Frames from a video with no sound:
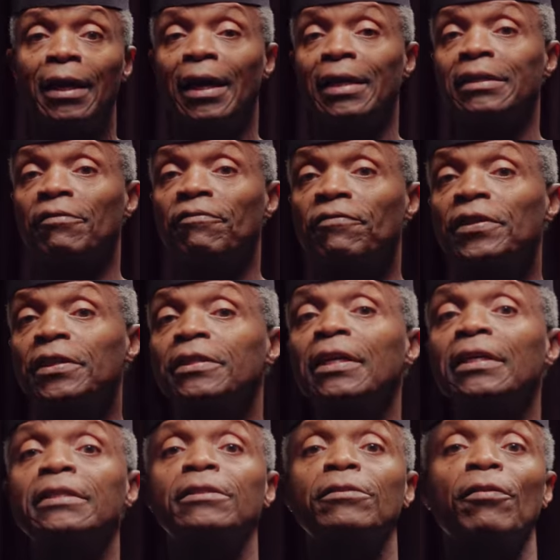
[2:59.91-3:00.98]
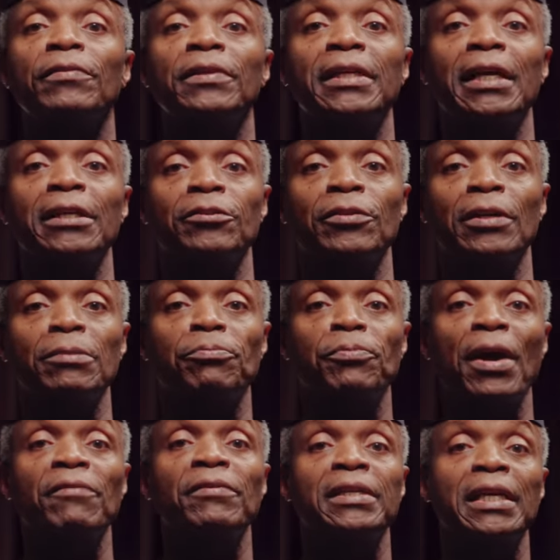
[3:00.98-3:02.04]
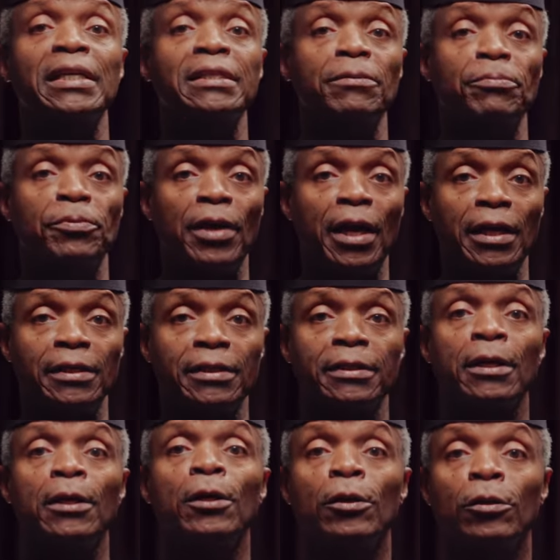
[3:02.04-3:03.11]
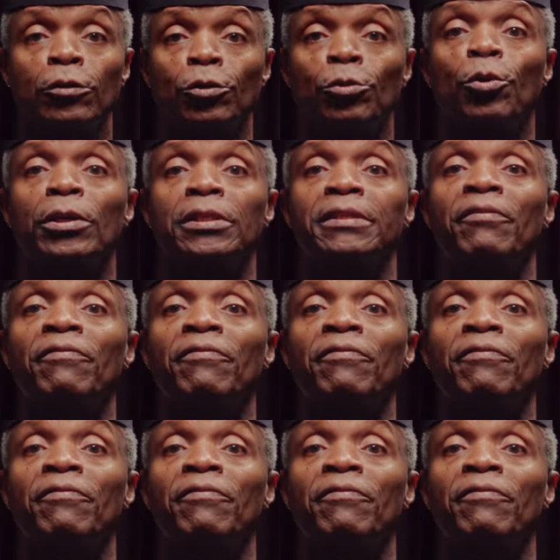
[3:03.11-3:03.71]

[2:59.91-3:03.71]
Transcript: and efficiency of the Nigerian private enterprise toward the